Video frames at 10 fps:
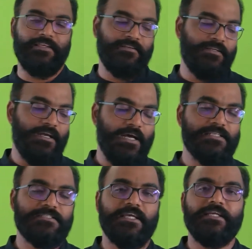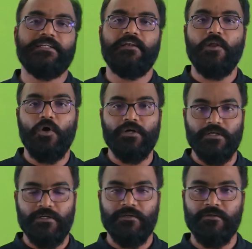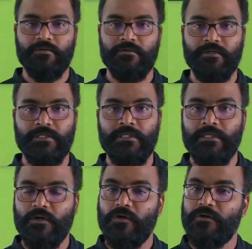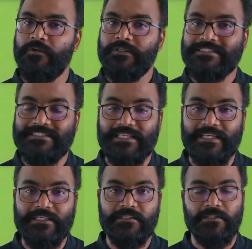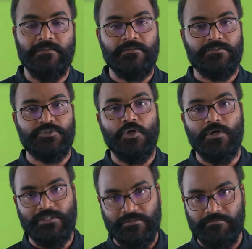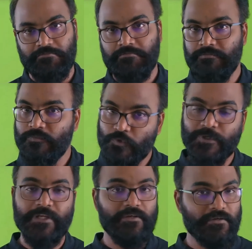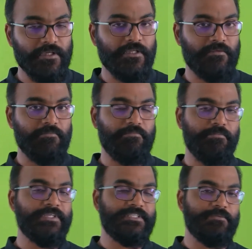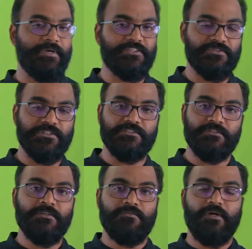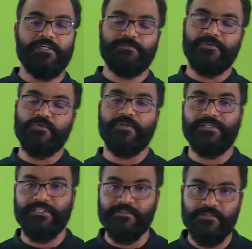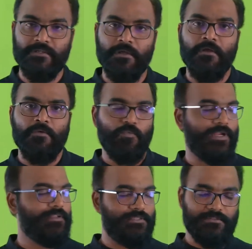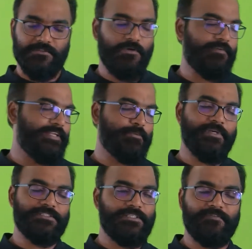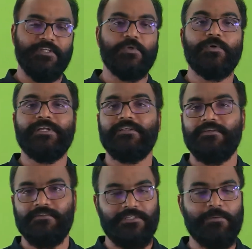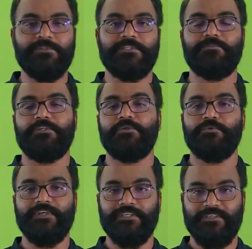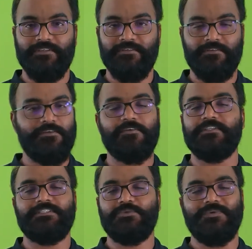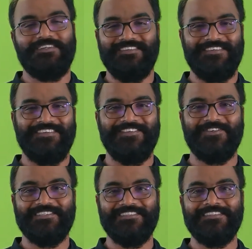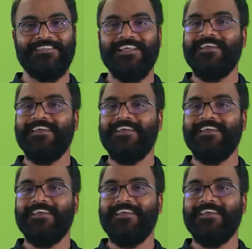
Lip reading: like unsigned long, right, or signed short. You can mix and match these as per your needs. Well, this is all very basic, we know it. Tell me something new, Venky. Not this one. Okay.